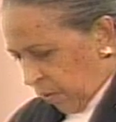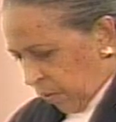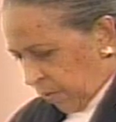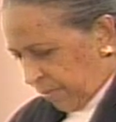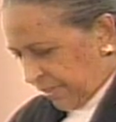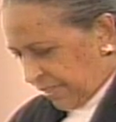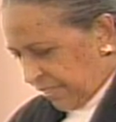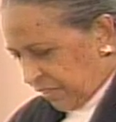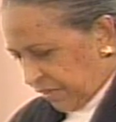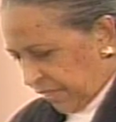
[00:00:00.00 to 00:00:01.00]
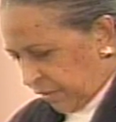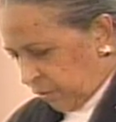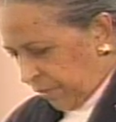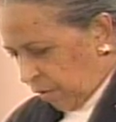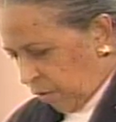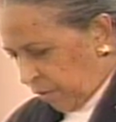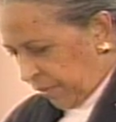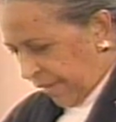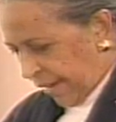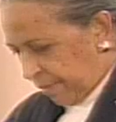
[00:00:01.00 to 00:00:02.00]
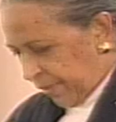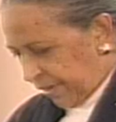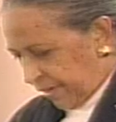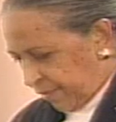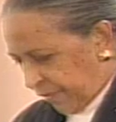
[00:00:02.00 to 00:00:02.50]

We beseech thee to behold with thy abundant